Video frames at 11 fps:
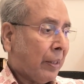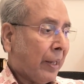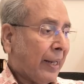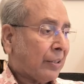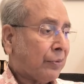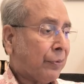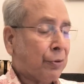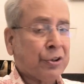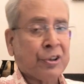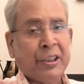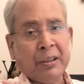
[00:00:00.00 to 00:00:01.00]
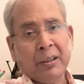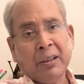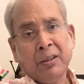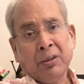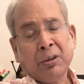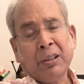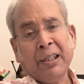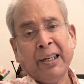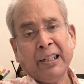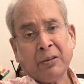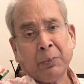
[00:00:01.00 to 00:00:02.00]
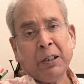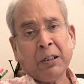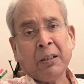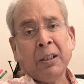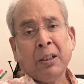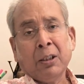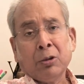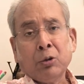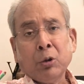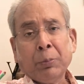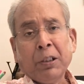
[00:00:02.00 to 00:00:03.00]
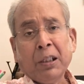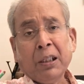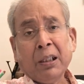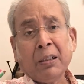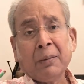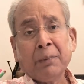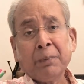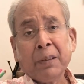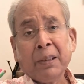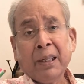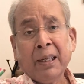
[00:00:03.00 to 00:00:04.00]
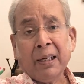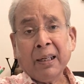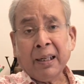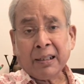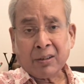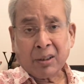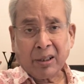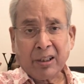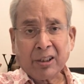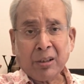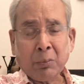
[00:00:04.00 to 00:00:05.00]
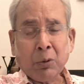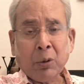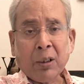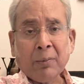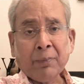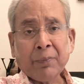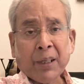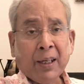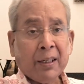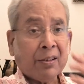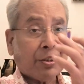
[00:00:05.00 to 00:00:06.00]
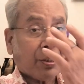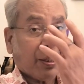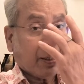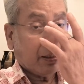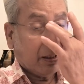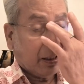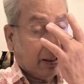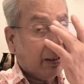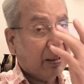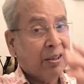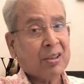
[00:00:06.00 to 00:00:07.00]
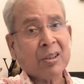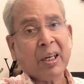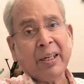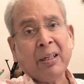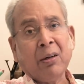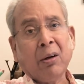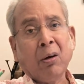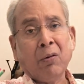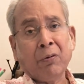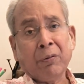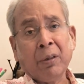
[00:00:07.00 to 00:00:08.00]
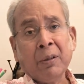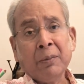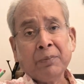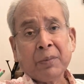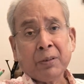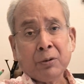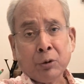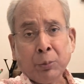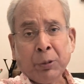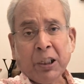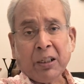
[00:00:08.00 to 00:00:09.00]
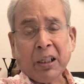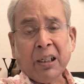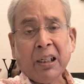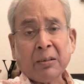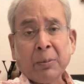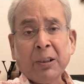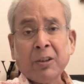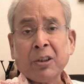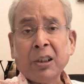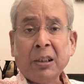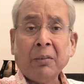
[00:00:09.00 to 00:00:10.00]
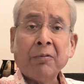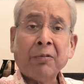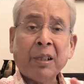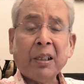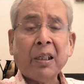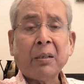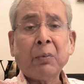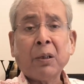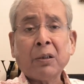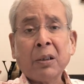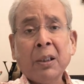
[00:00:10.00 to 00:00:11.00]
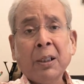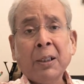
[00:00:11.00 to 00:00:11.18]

cracks foreseen. You see, as per Jupiter acceleration mode and Saturn in the sign of Jupiter, it has been seen whether it was